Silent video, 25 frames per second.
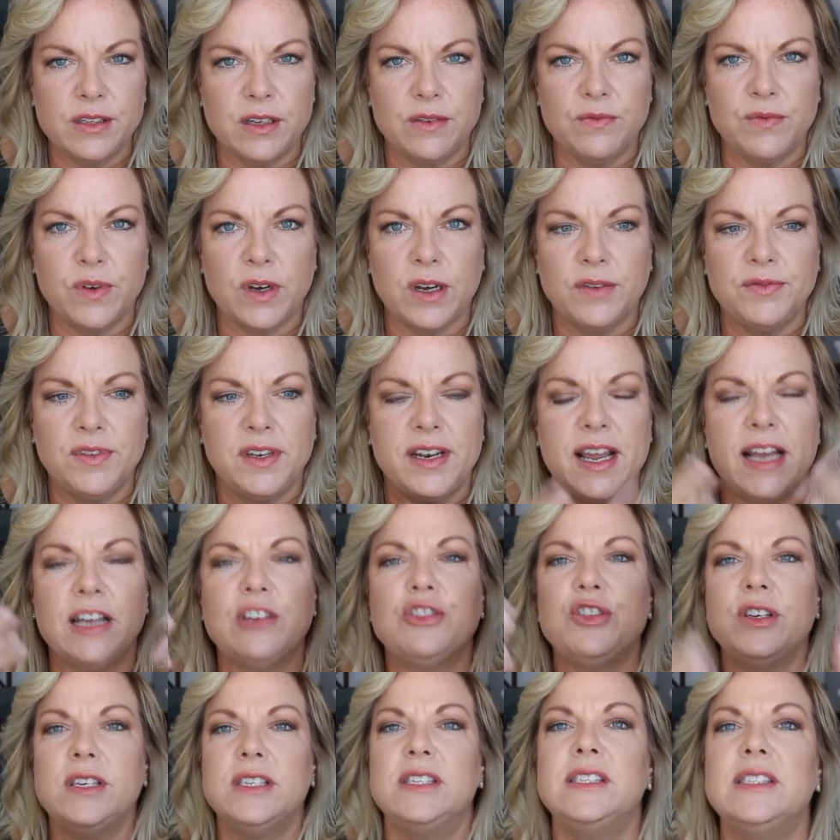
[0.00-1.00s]
involved in
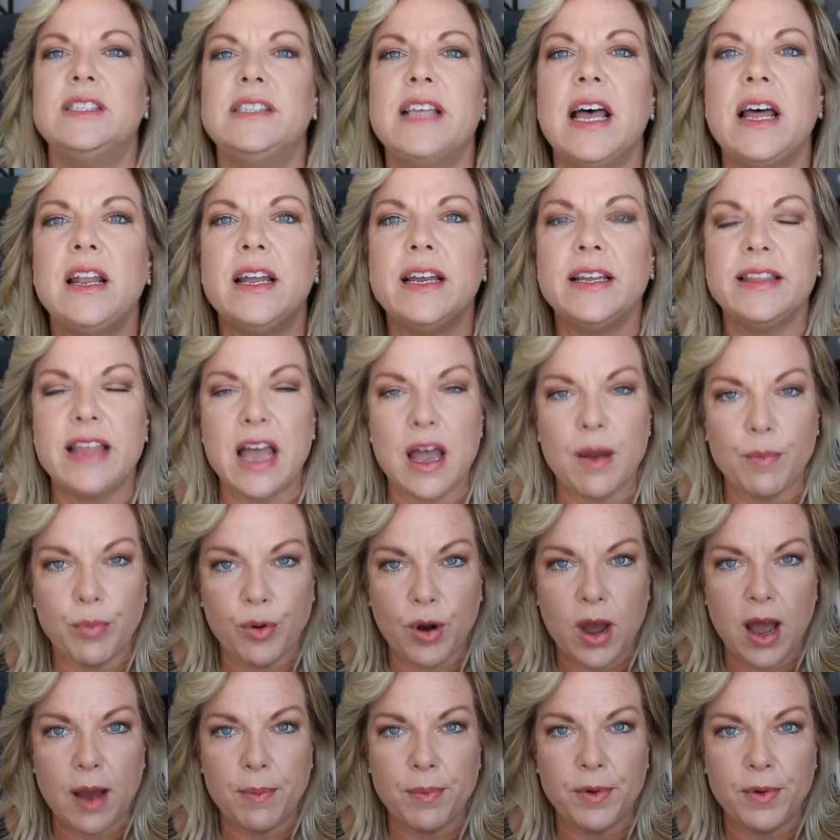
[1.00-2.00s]
actually selling that
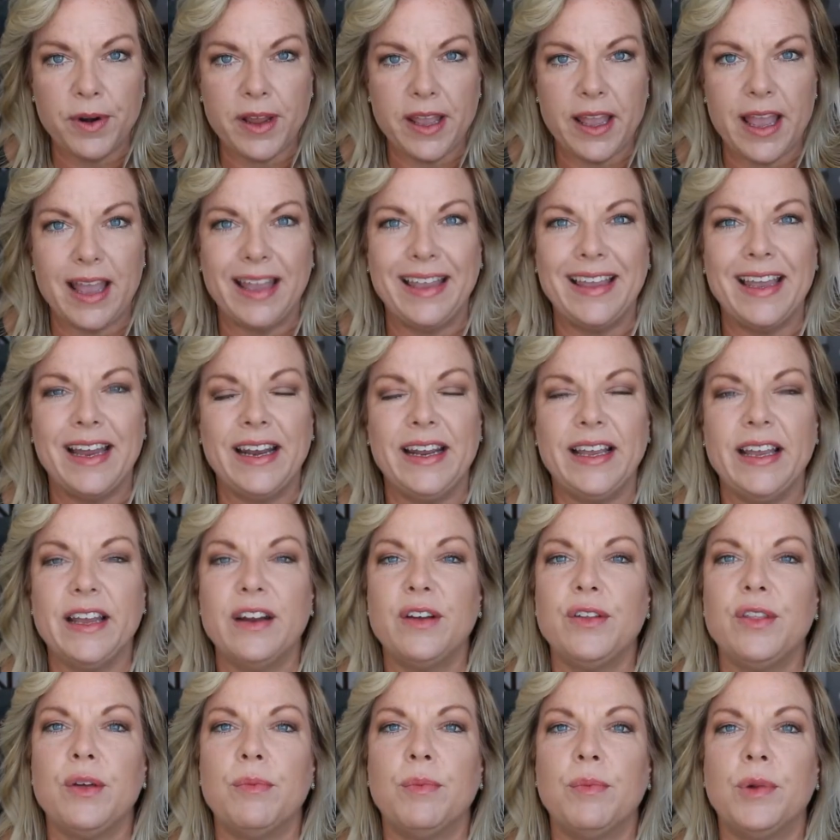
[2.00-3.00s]
property and getting it
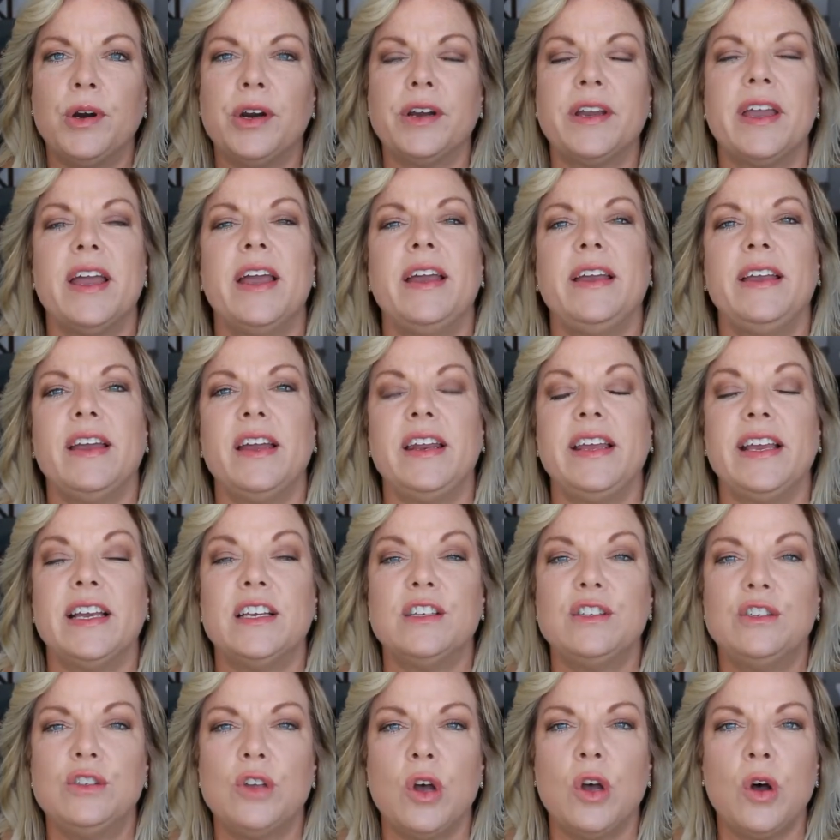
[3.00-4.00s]
on the market and getting
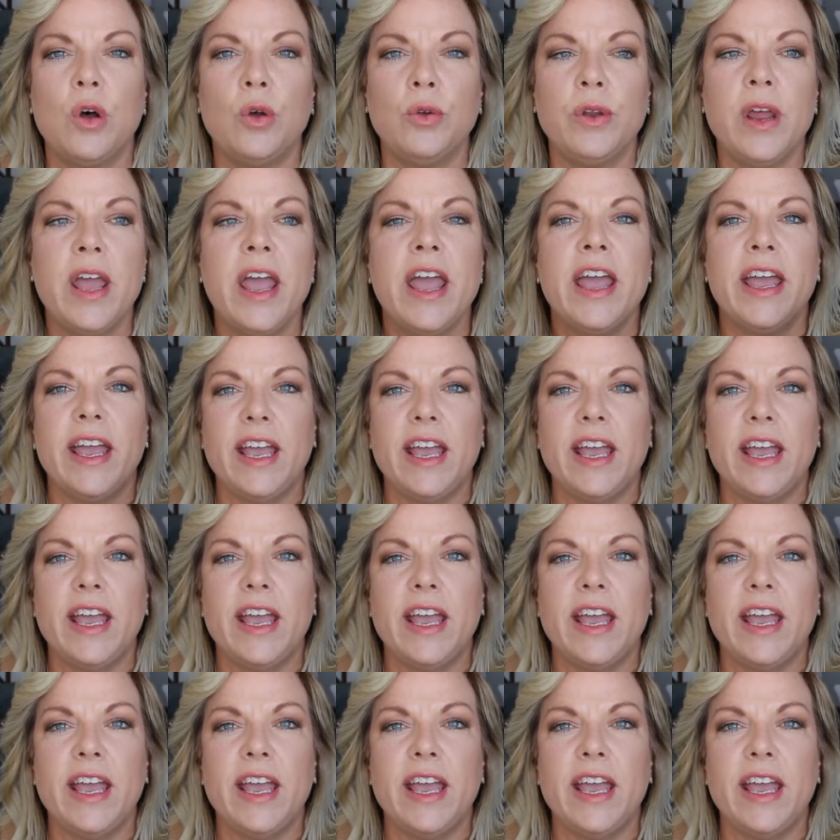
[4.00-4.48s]
it sold